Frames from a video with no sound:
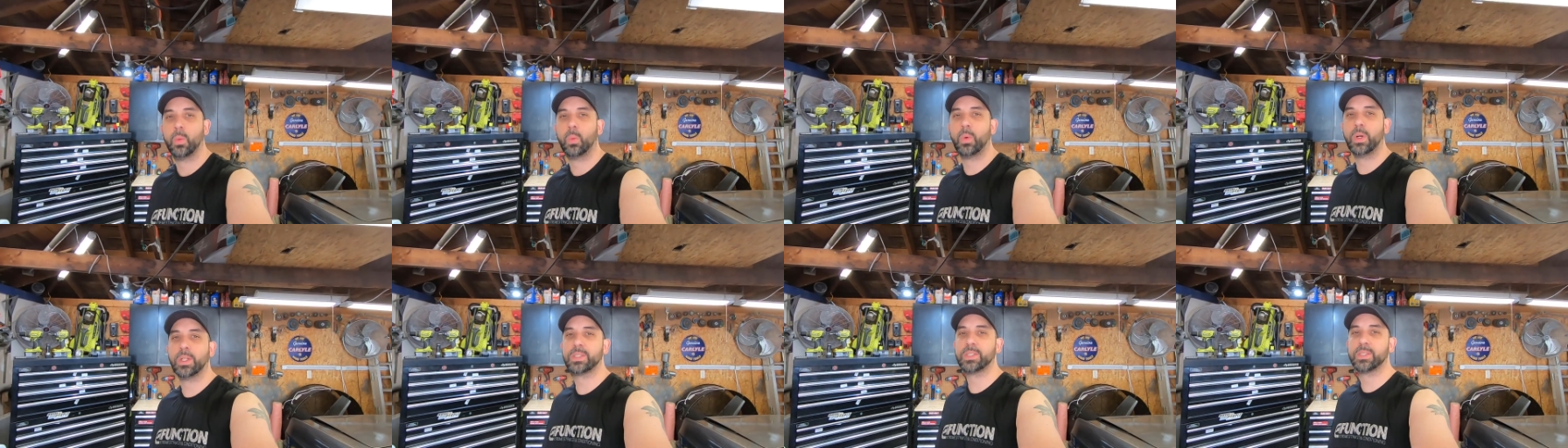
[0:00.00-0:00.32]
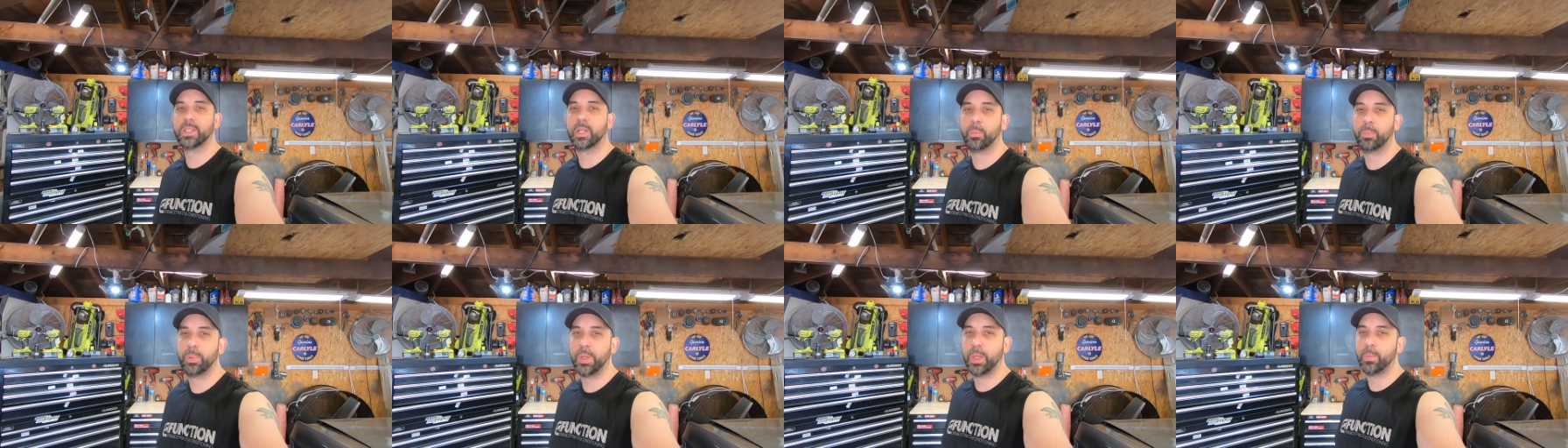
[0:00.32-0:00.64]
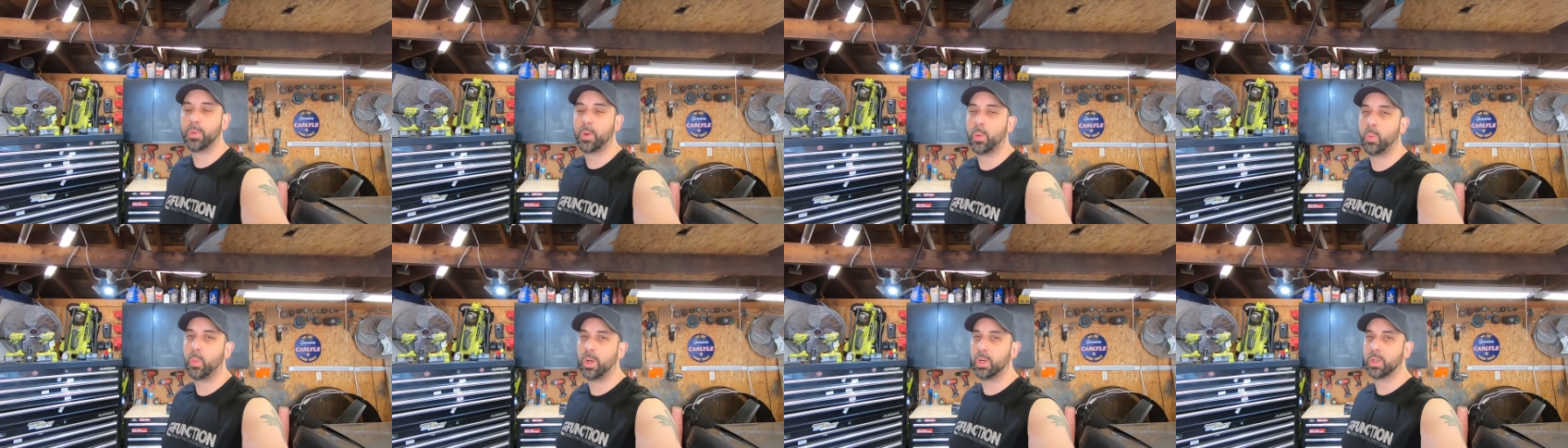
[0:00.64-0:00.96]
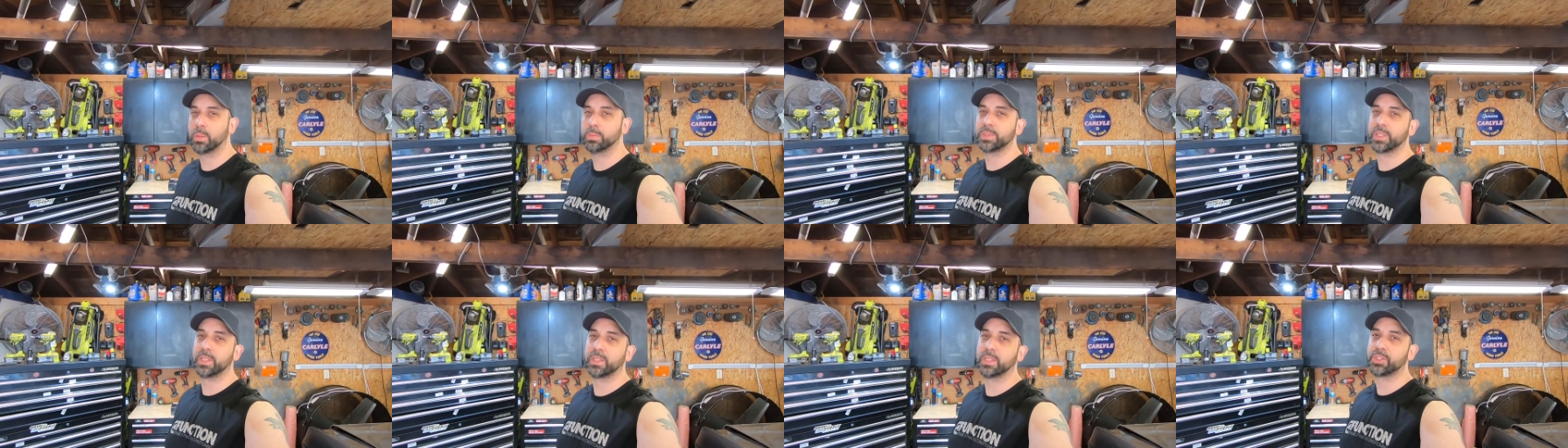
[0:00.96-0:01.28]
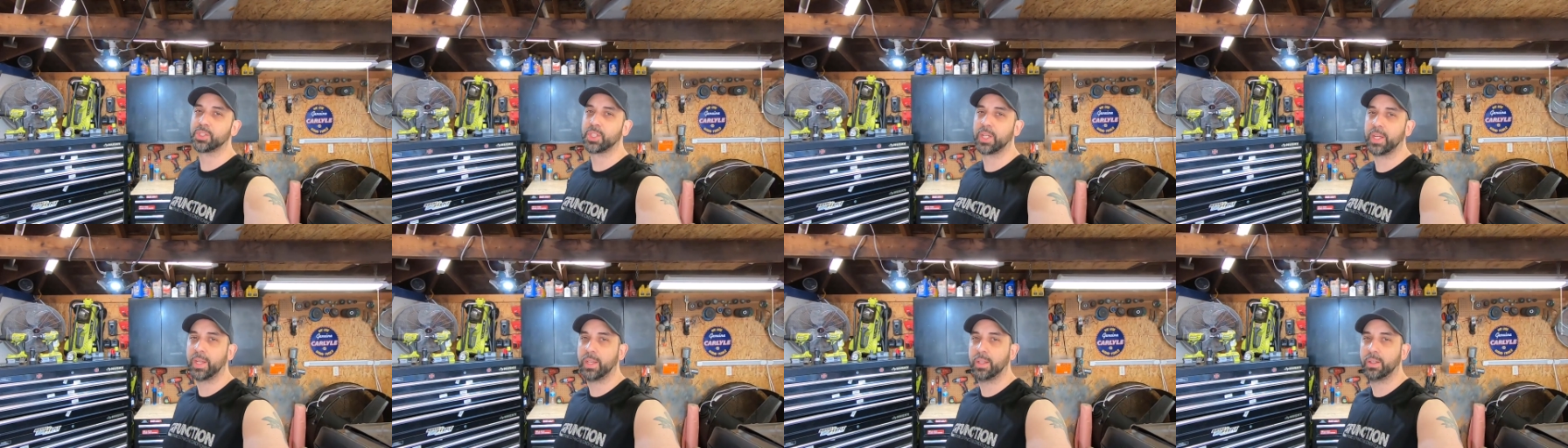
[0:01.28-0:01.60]
What's up, people? Welcome to the
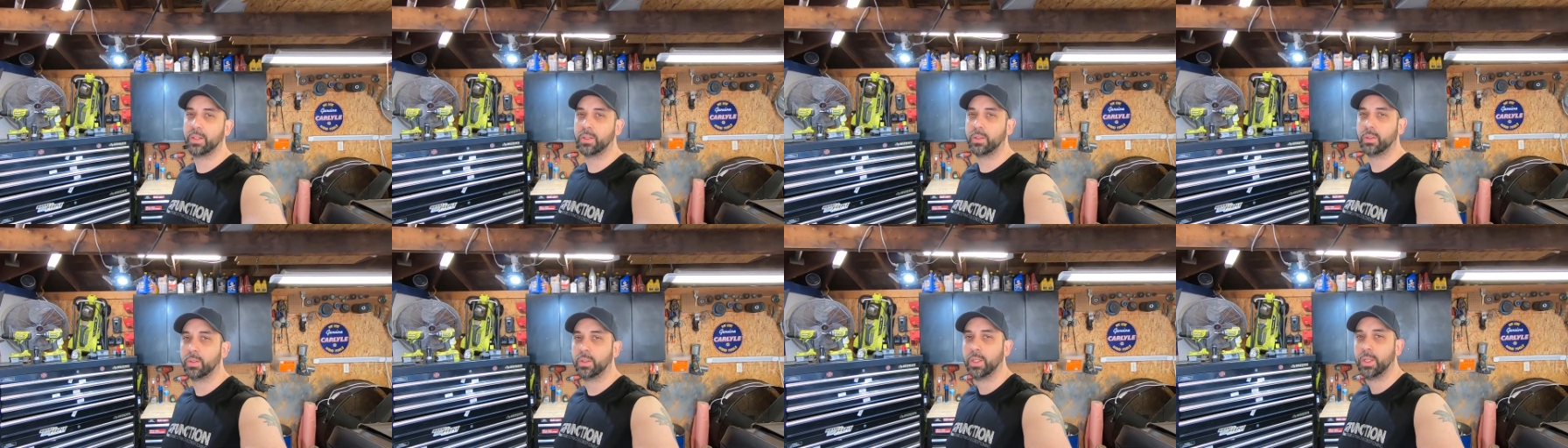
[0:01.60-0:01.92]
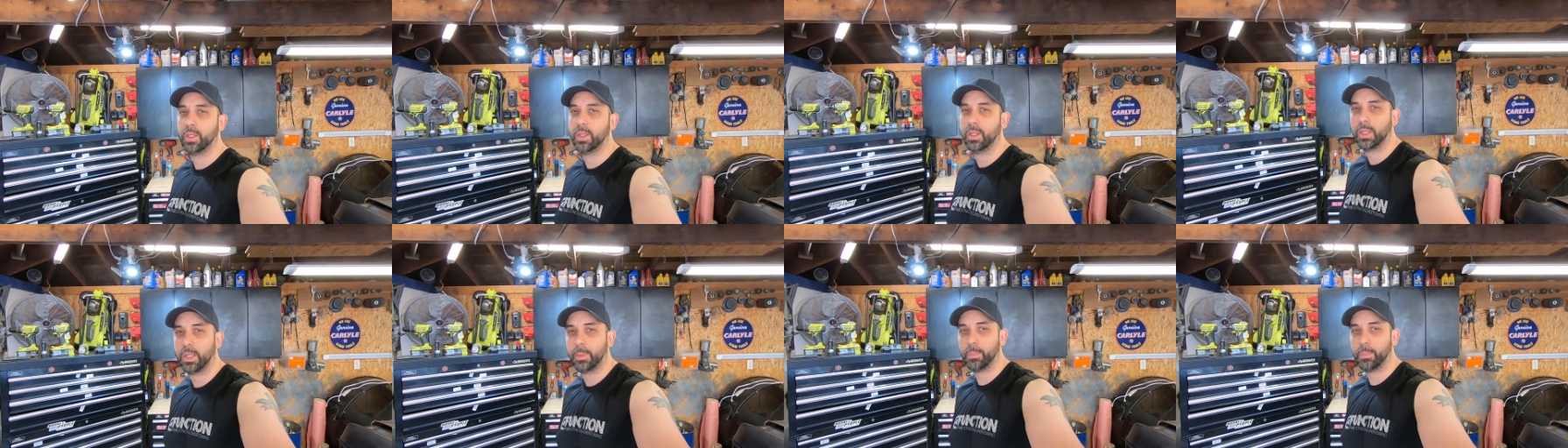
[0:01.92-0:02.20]
channel.